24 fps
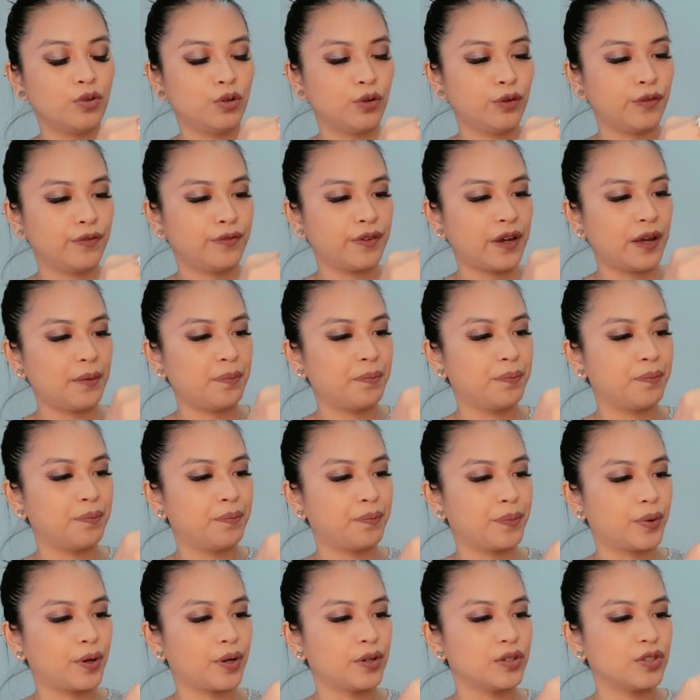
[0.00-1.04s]
know if I
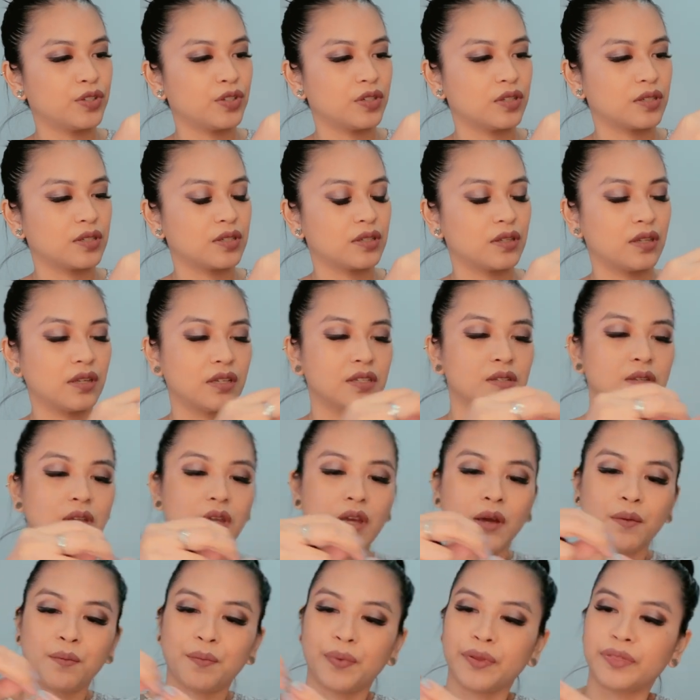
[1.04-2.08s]
purchased this,
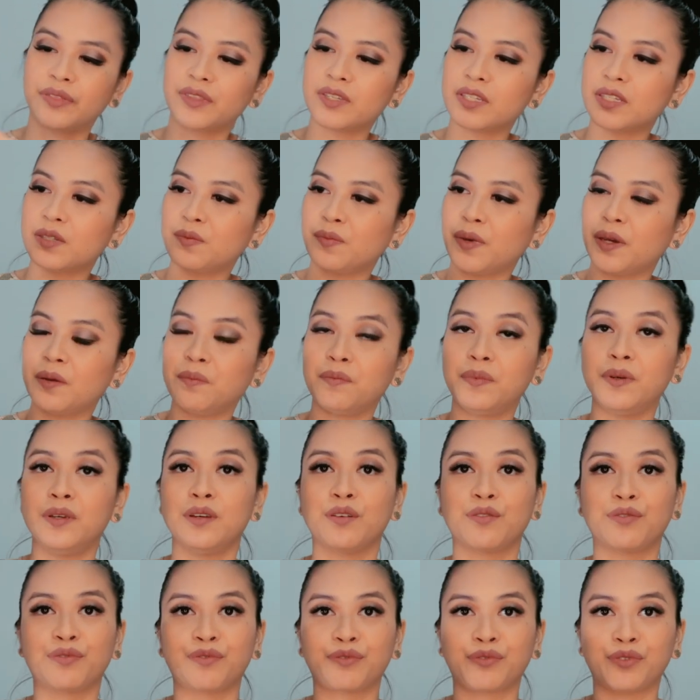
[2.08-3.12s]
but this might be
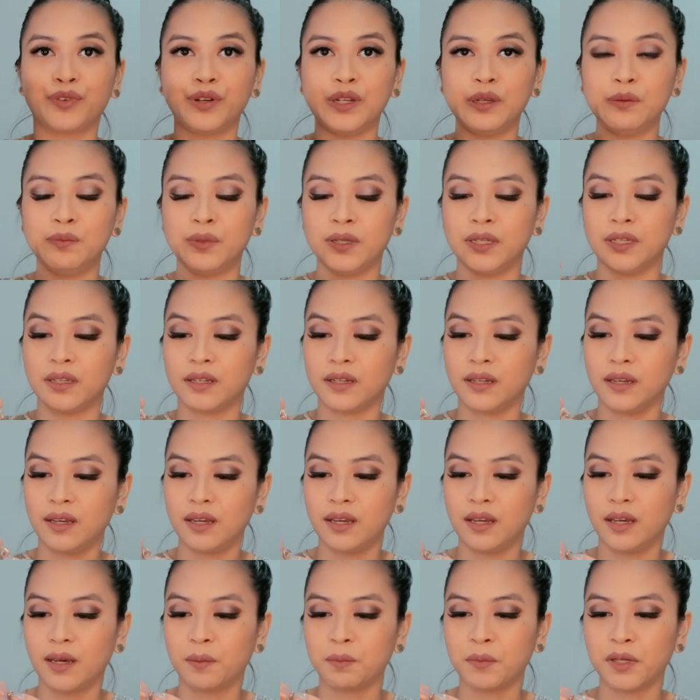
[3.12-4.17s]
a freebie.
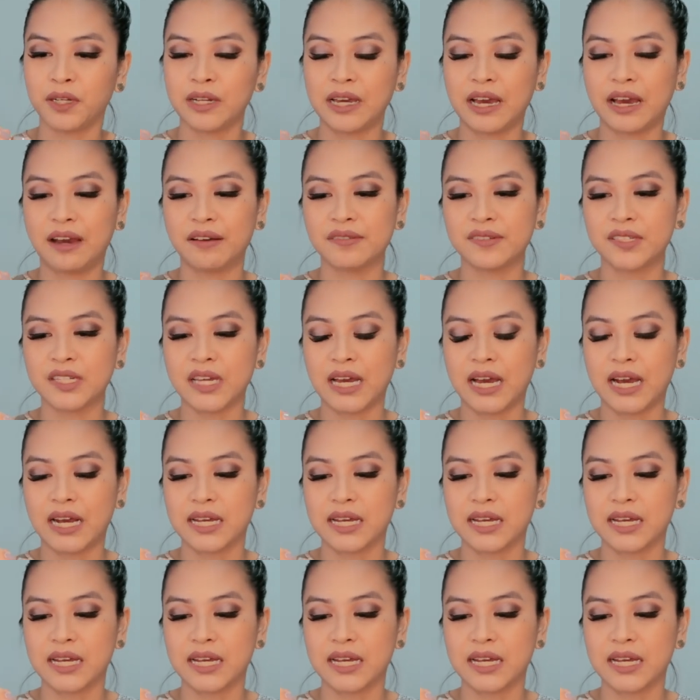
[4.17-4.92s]
I'm gonna have to